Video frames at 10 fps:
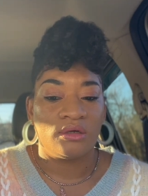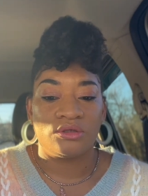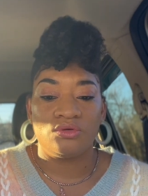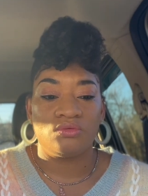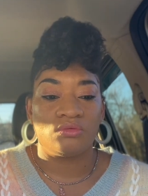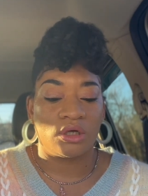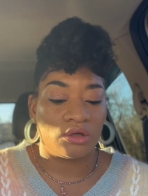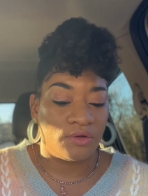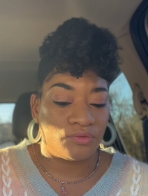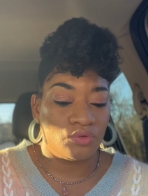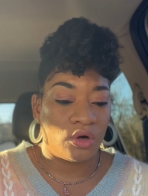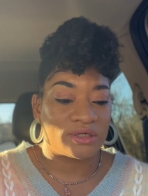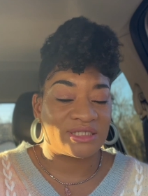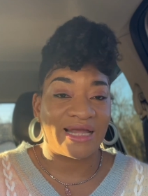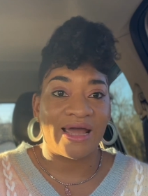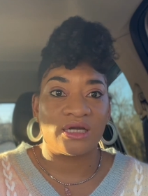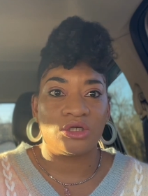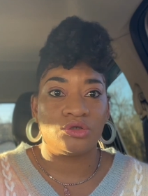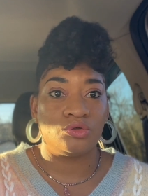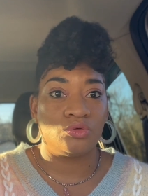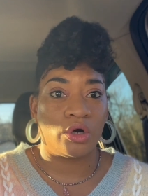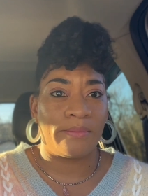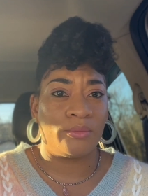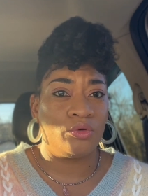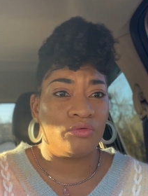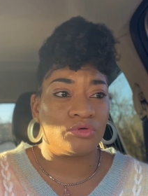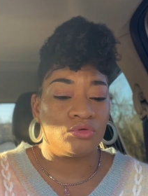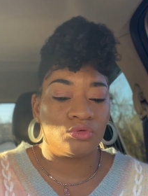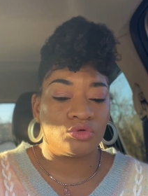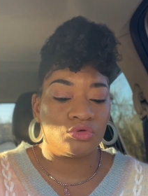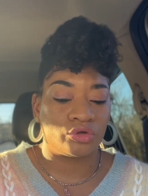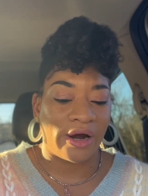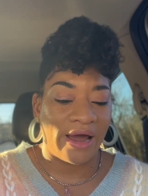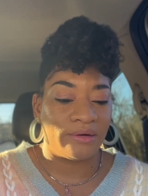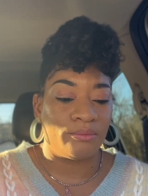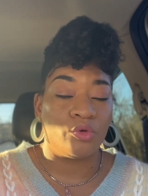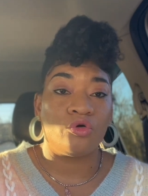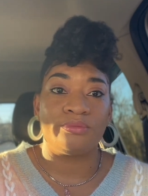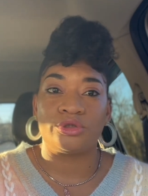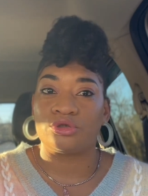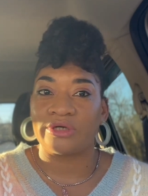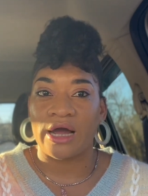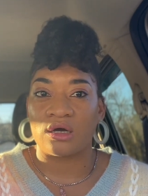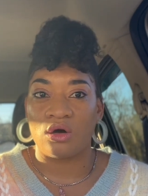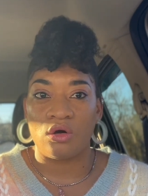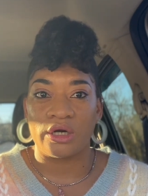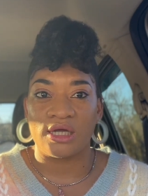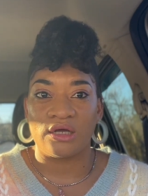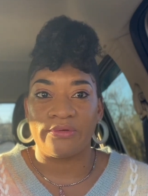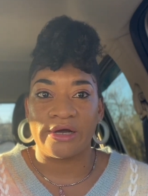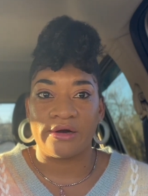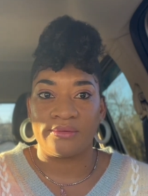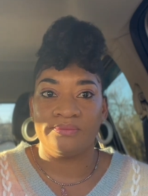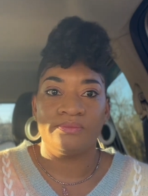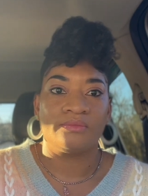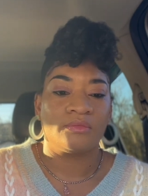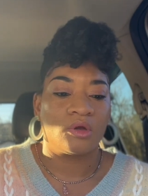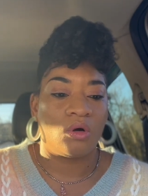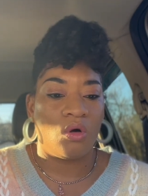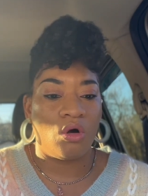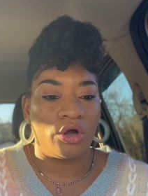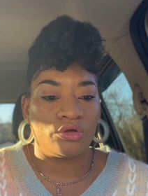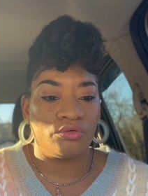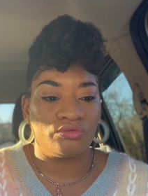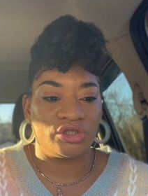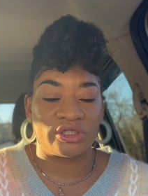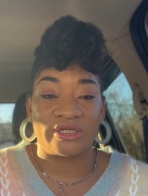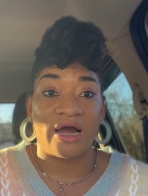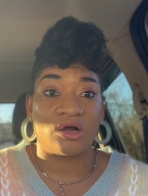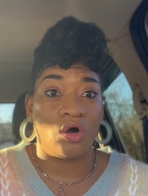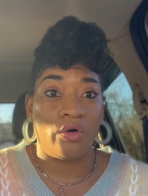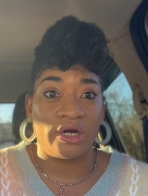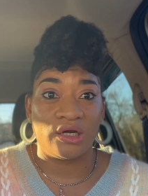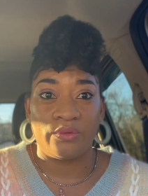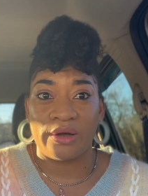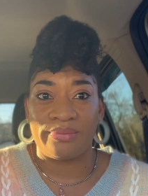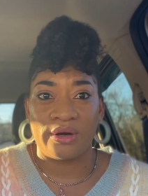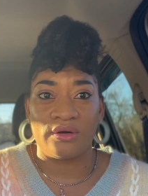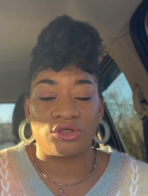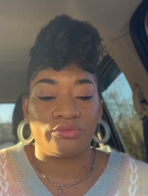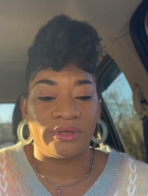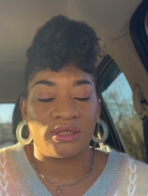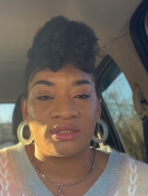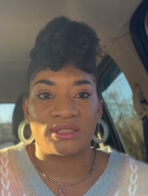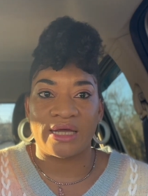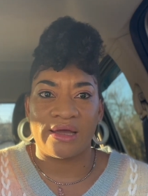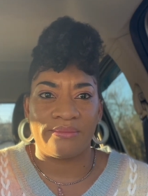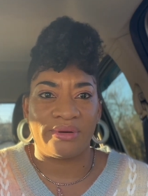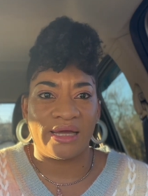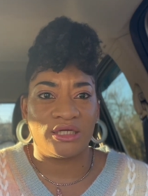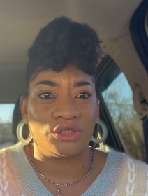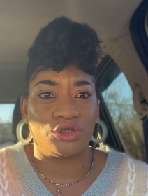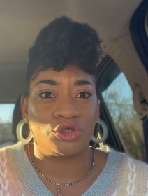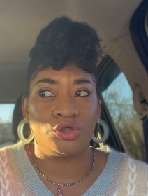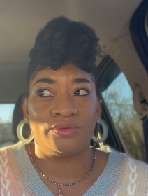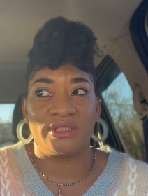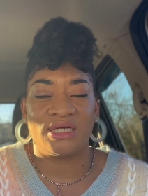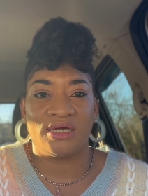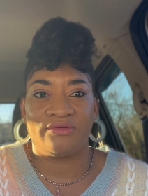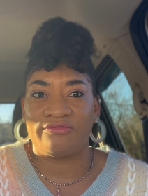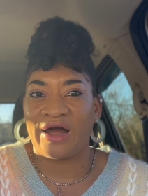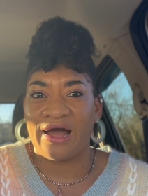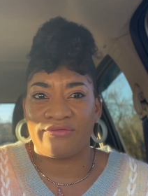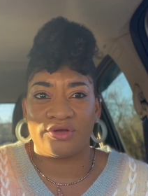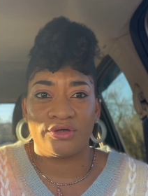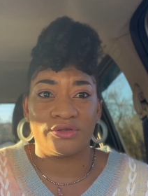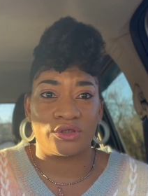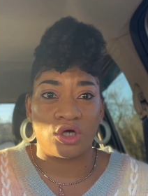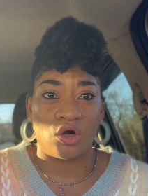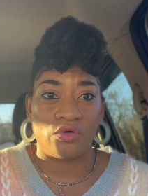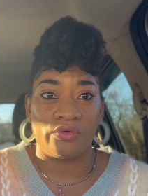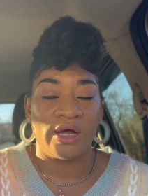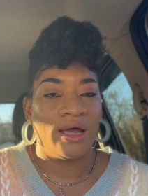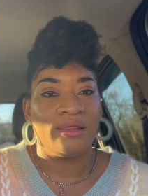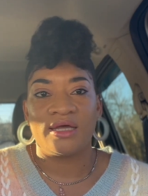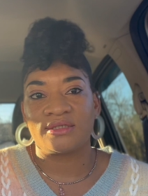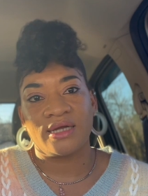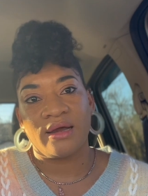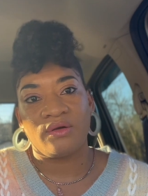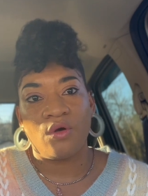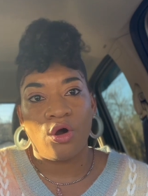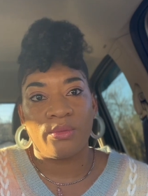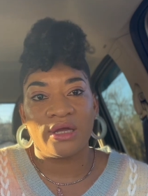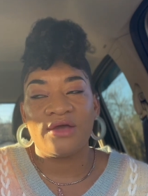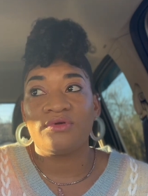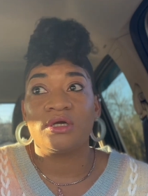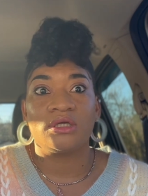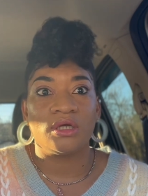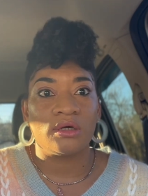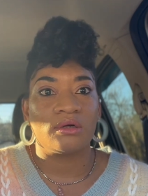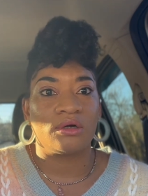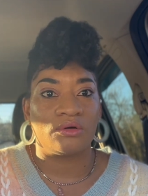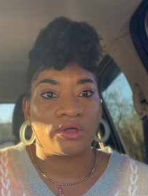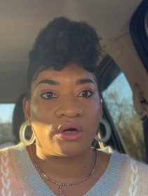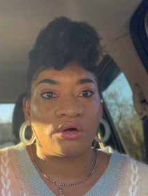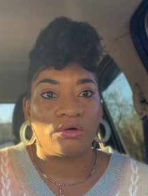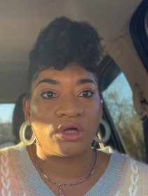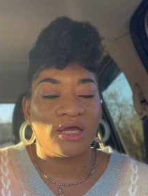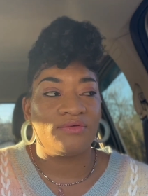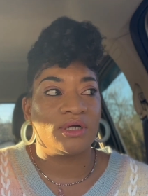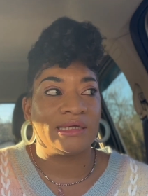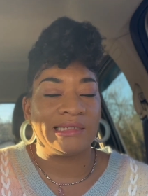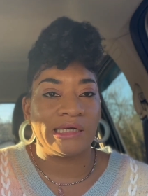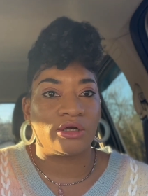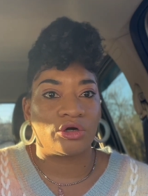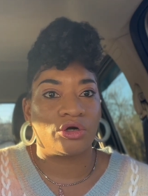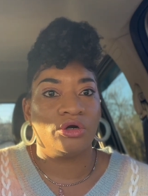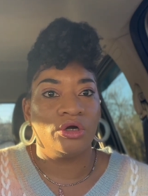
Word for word: Do if you are stagnant and you are move you you trying to move, but you're not going anywhere, or you're just not going anywhere, period. You've been in the same place you choose in five years ago. That's not normal. Even a year ago, y'all. Even a year.